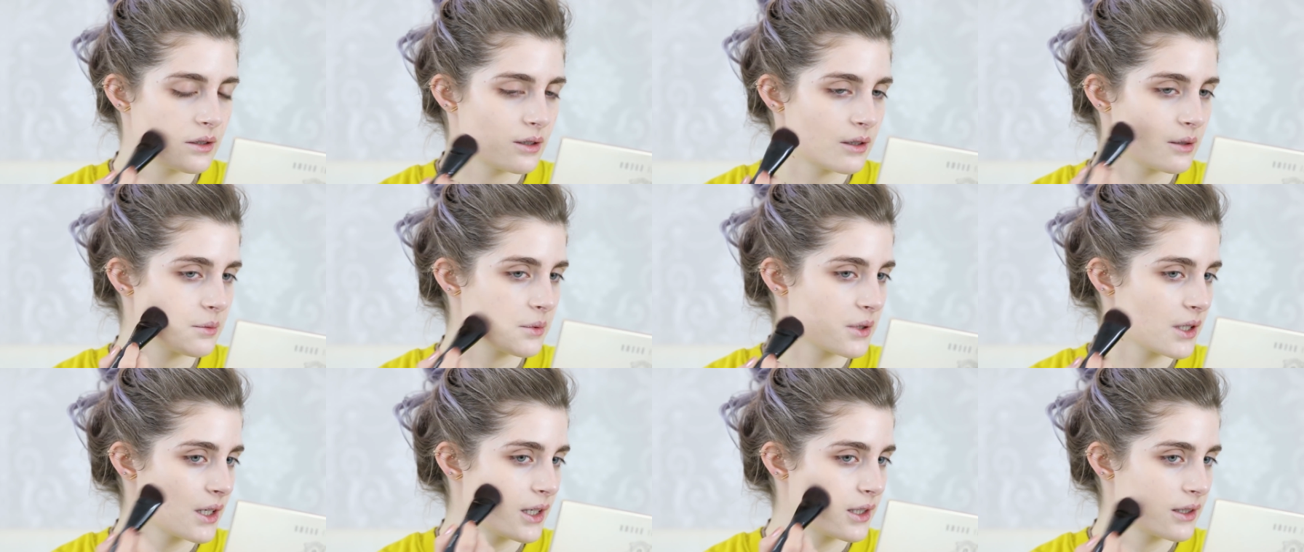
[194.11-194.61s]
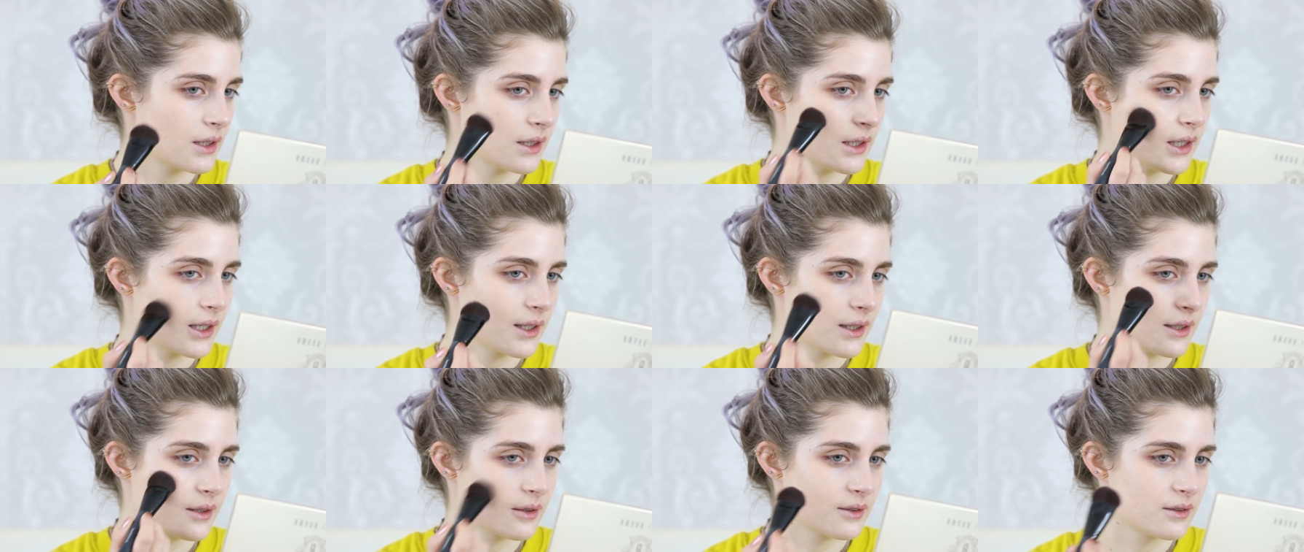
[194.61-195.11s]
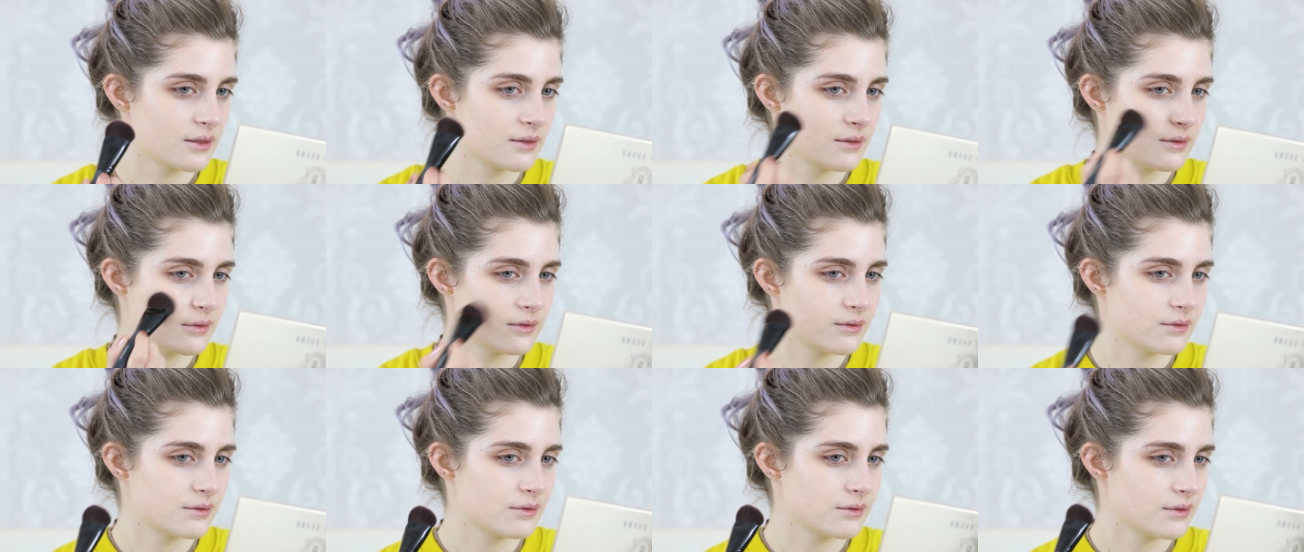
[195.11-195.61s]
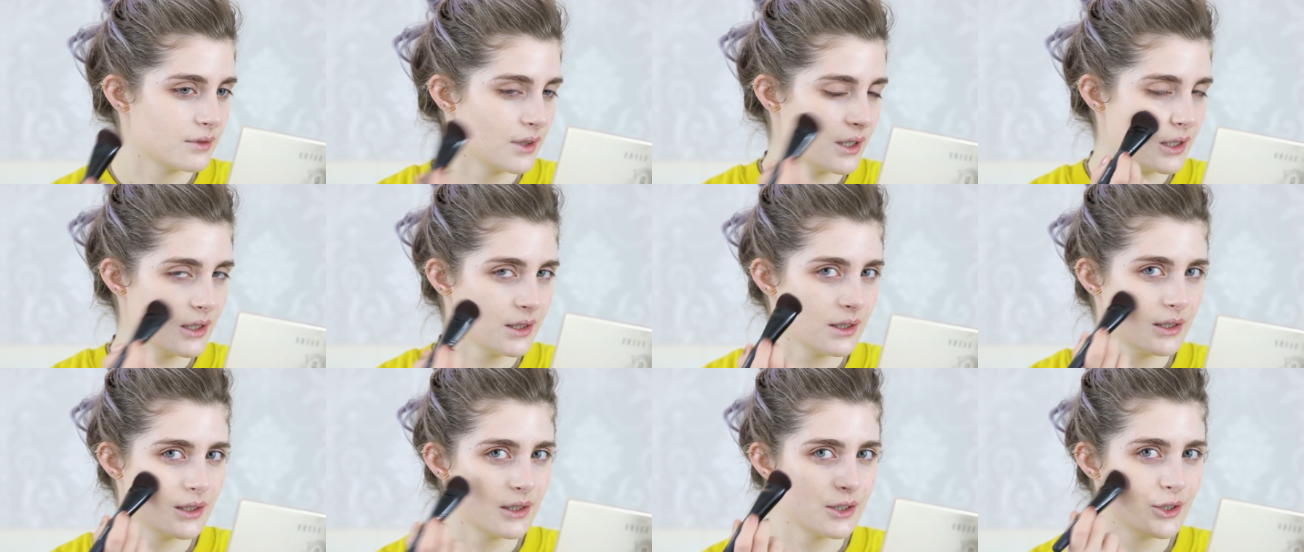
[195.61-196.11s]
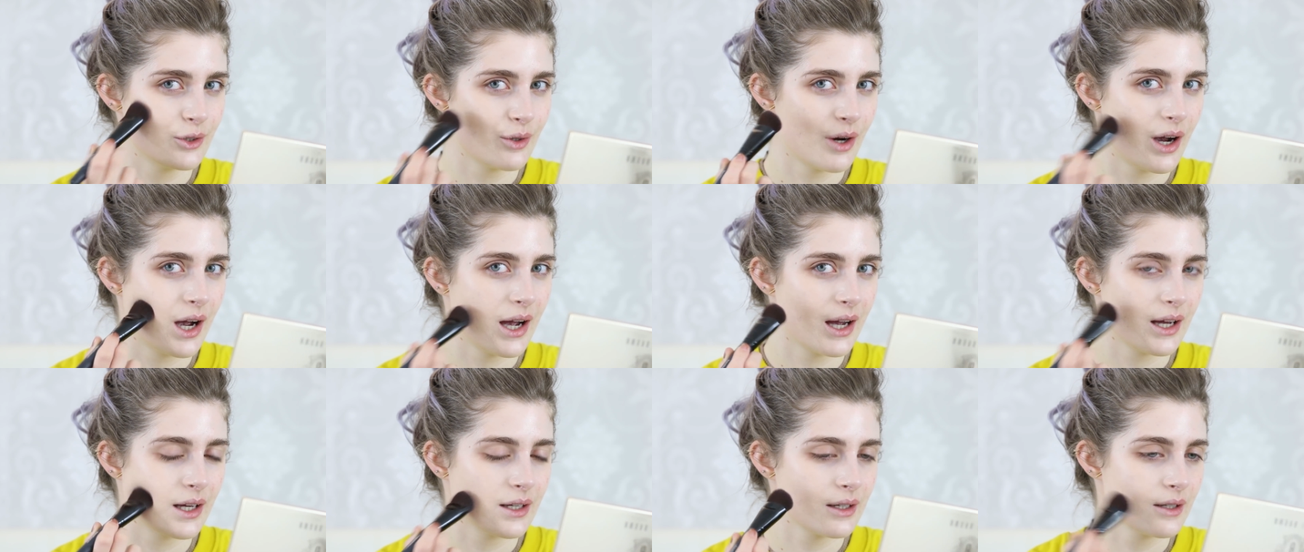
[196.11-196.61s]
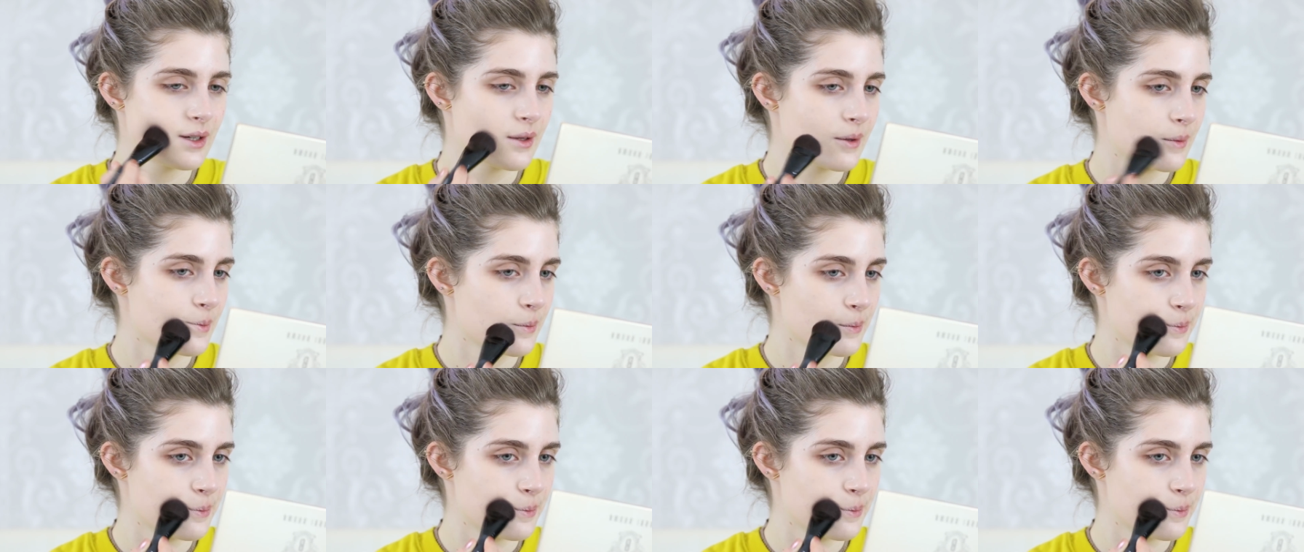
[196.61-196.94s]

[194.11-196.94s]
I'm kind of like, what, are you high?